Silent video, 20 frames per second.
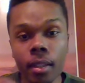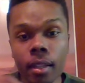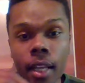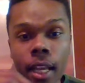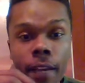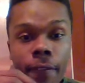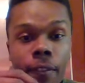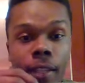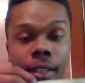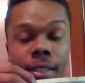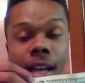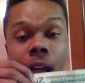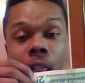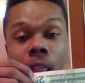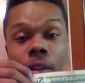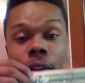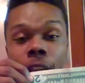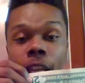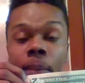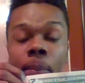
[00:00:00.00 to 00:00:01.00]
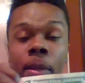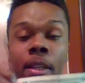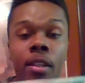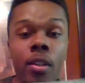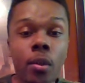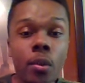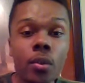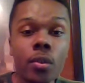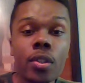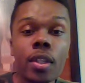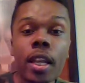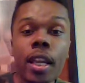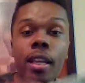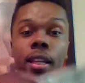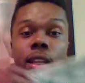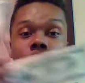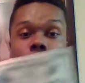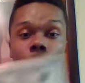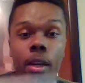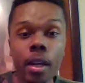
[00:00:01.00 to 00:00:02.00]
if the dollar can be used
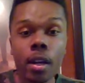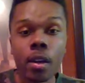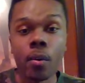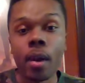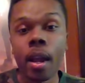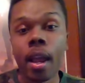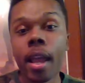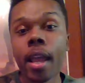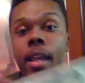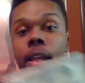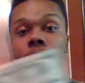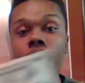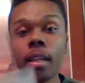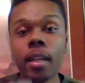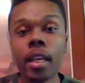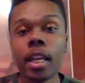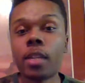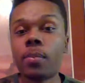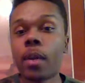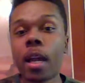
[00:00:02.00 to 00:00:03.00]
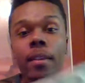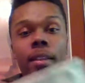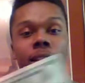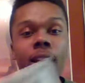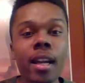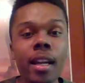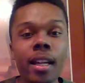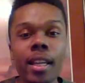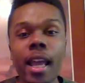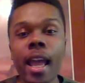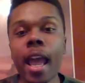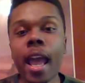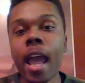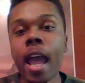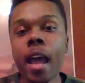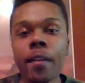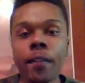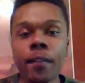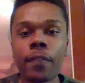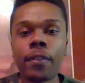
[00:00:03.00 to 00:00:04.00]
anywhere, right? It's probably not going to
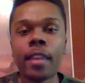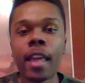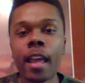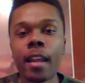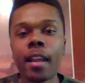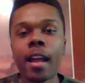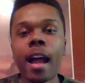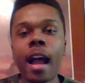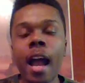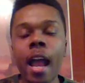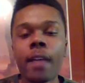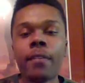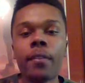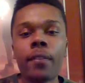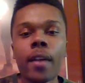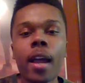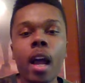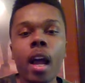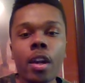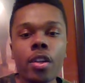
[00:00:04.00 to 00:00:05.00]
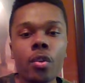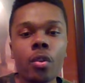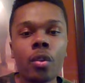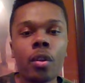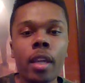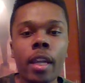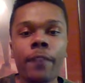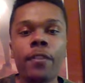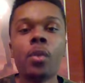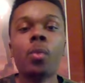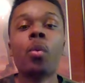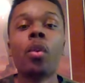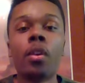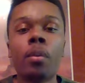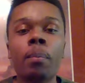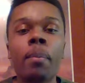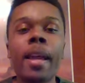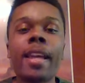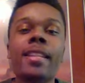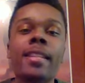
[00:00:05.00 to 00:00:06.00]
have that high of a value if you're
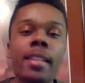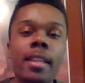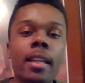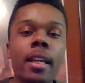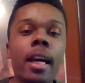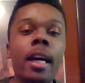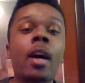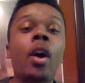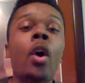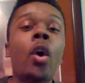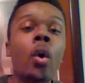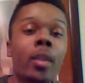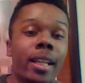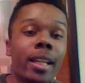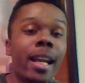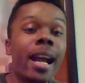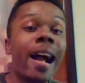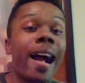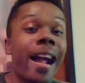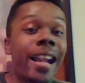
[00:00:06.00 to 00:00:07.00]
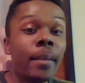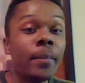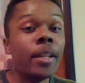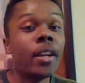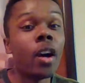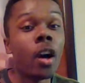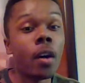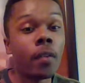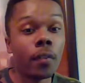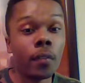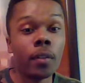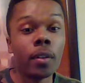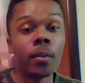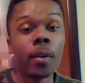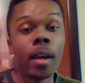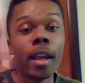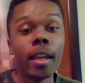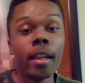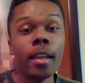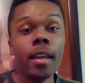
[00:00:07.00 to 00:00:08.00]
basing a whole economy off of it,
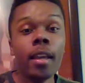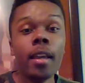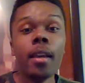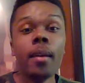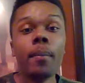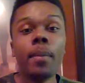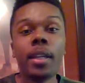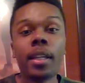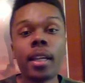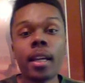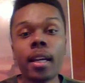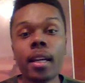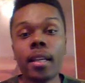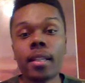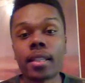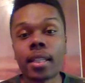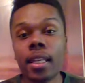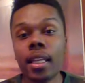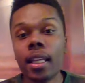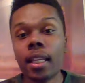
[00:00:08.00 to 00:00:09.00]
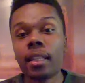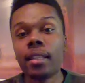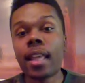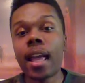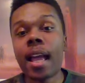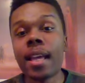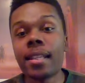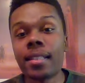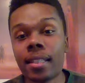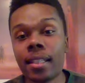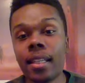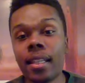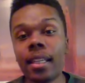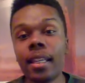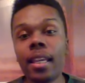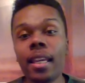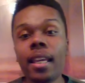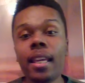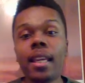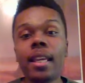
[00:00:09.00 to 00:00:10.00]
right? Because last thing
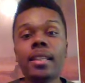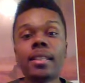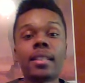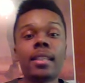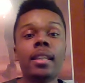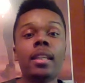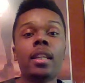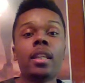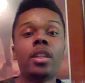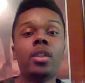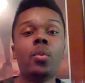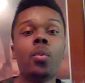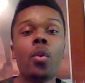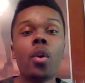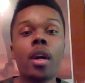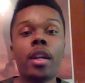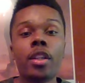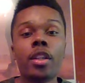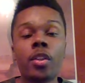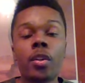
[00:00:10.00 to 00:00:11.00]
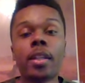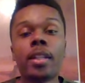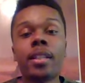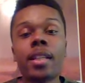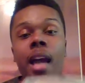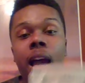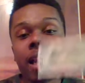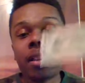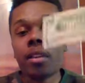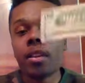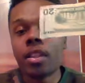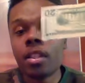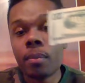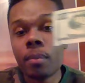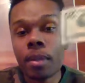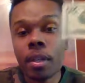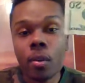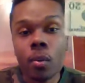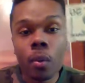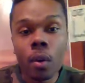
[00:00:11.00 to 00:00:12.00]
is you want your dollar to
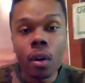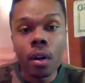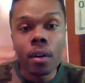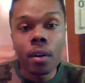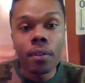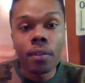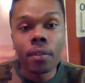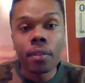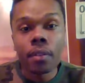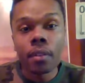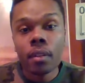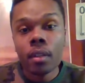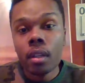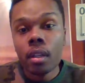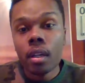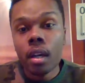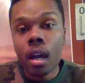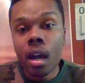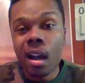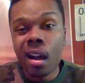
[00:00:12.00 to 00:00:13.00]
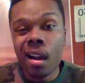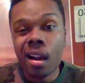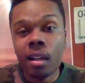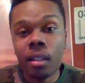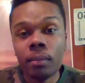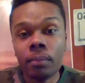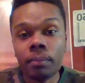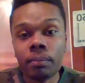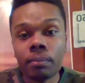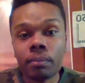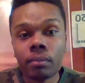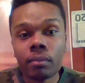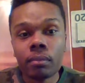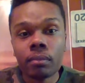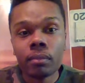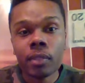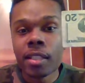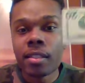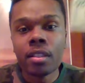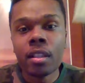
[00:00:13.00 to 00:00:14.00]
be worth, um,
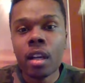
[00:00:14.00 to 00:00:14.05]
let's